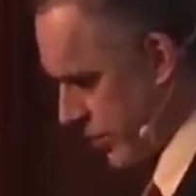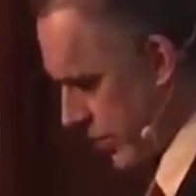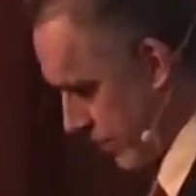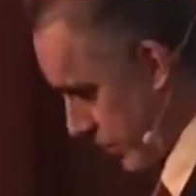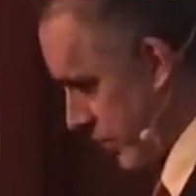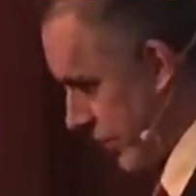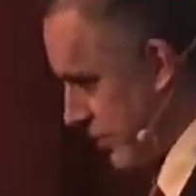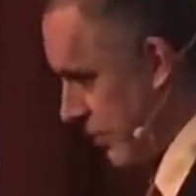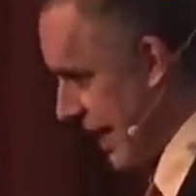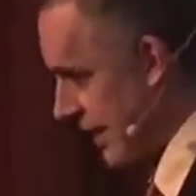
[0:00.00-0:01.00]
the
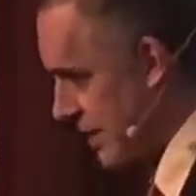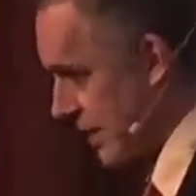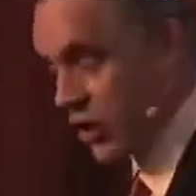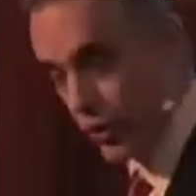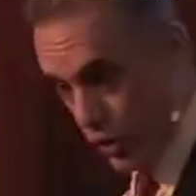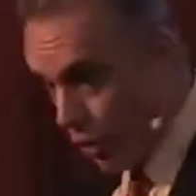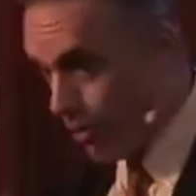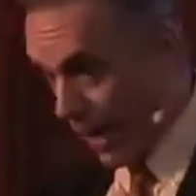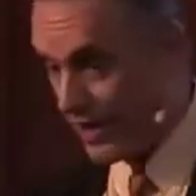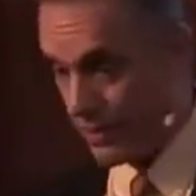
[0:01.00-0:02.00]
prescription medicine, you'll go
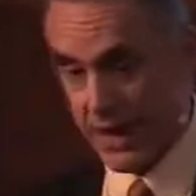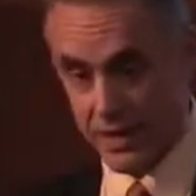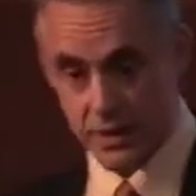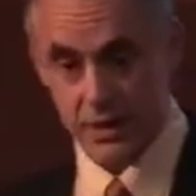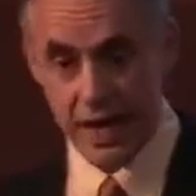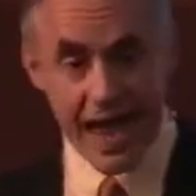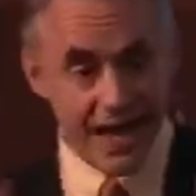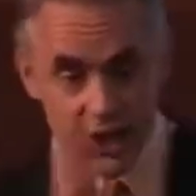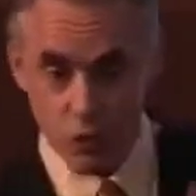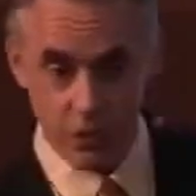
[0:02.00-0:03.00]
buy the medicine
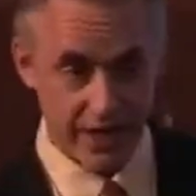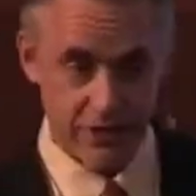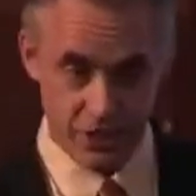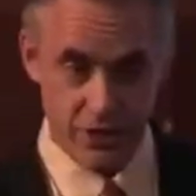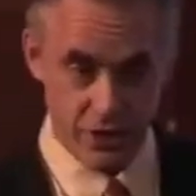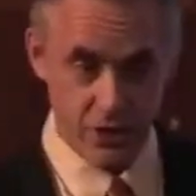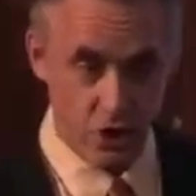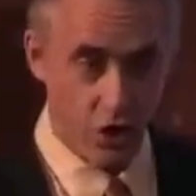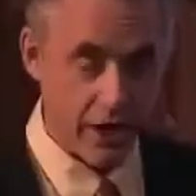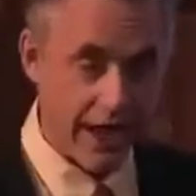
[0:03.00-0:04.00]
and you will give it to the
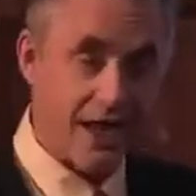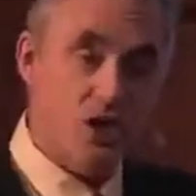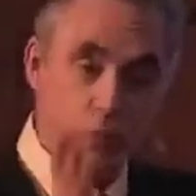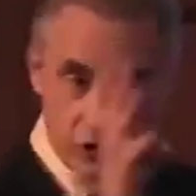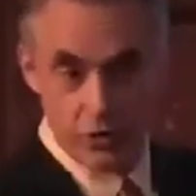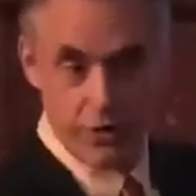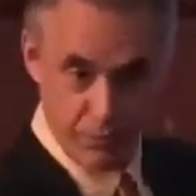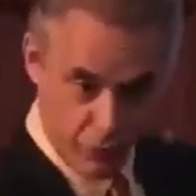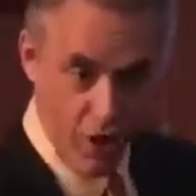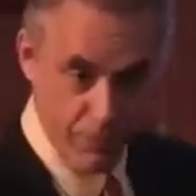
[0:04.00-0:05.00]
dog, and you will do it
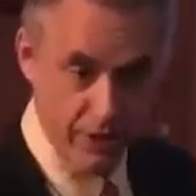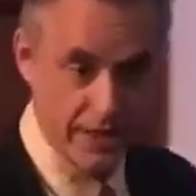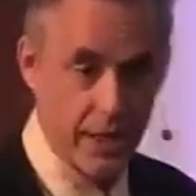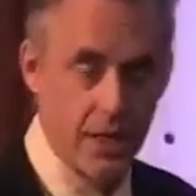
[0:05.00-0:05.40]
properly.